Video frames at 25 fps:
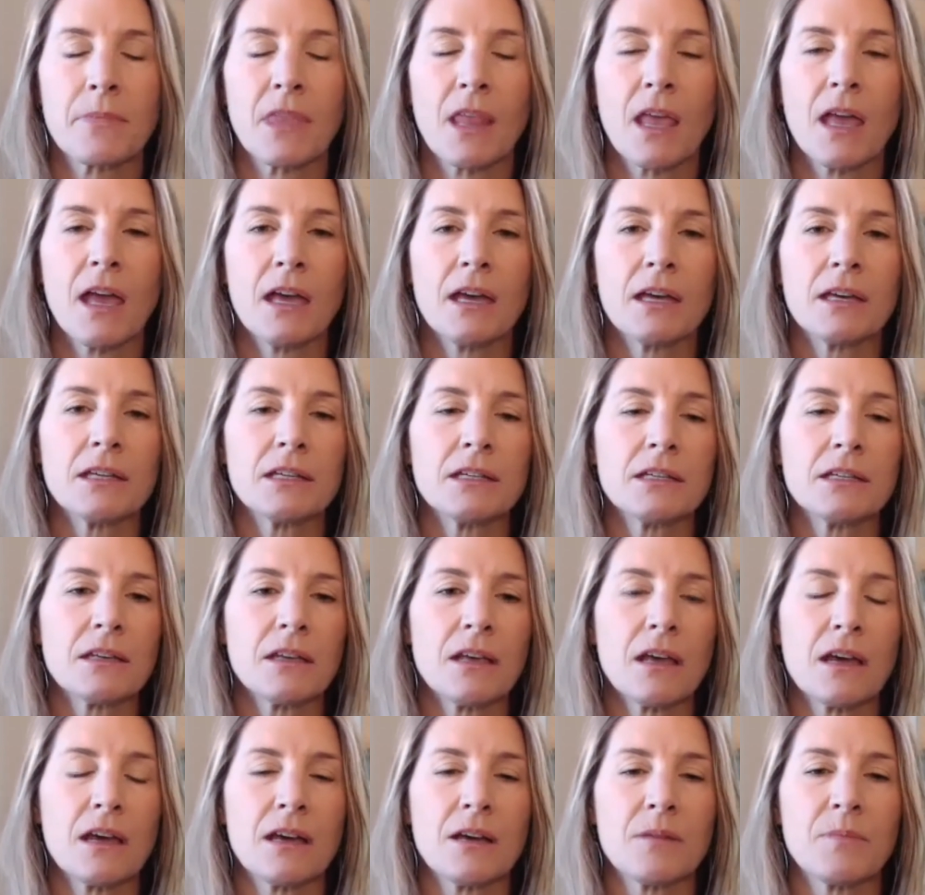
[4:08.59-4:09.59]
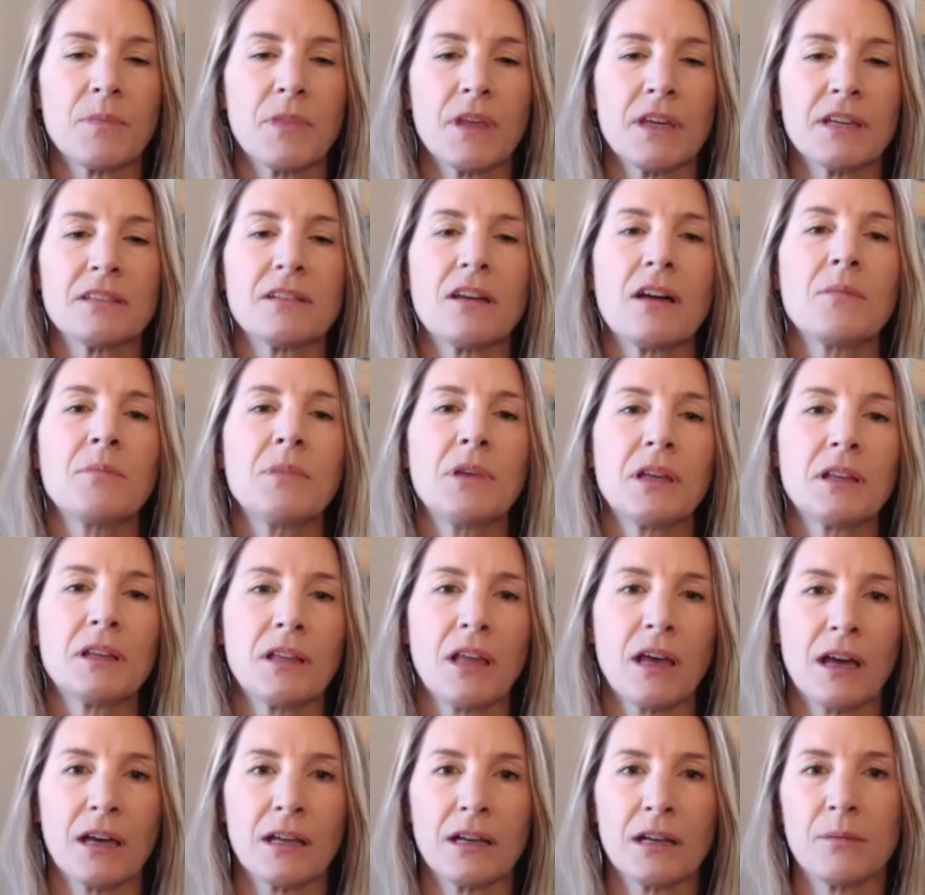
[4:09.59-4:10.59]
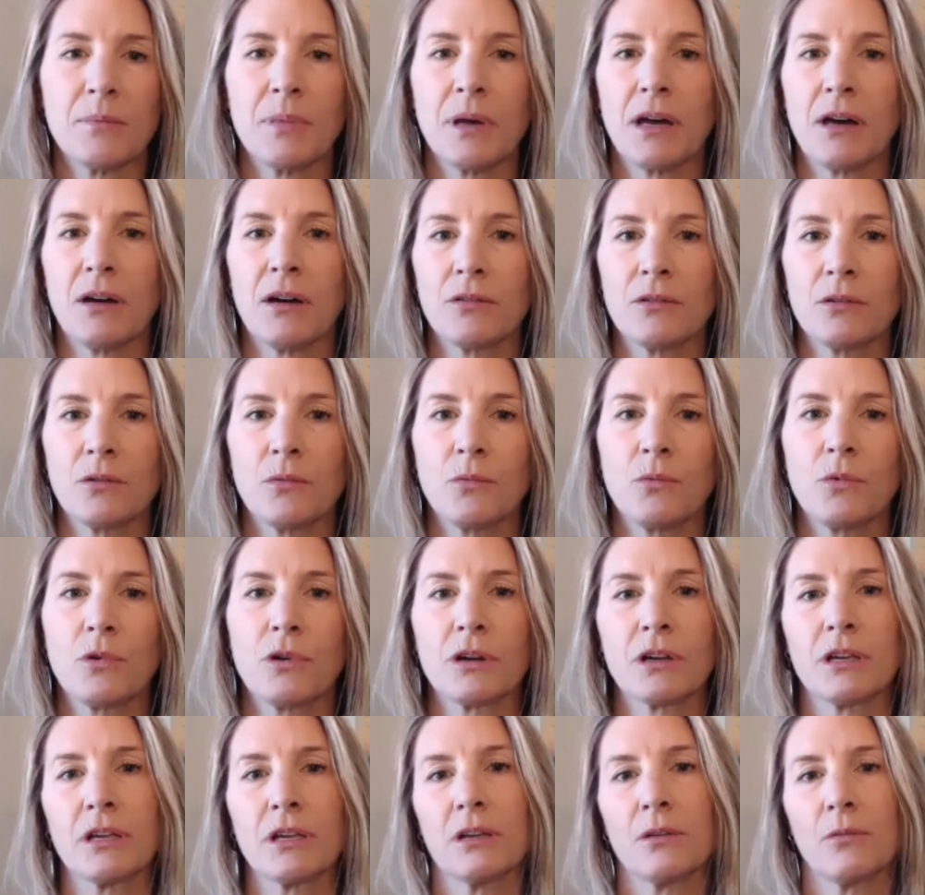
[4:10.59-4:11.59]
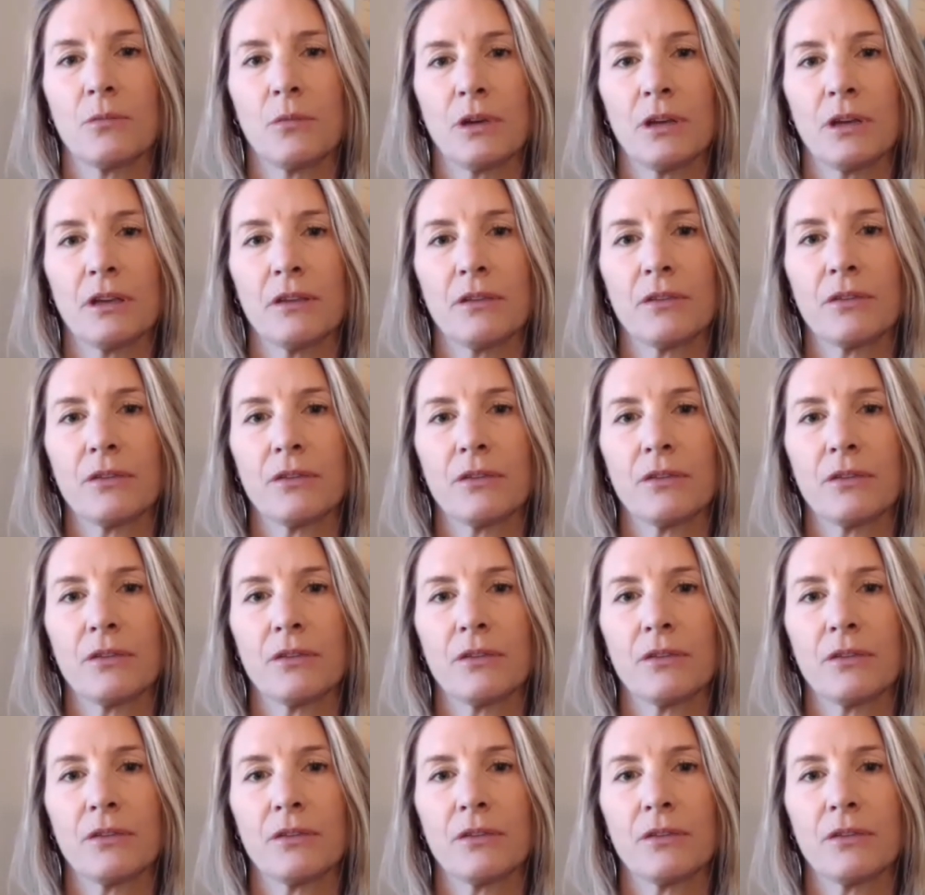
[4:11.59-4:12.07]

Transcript: And they taught me a lot about working with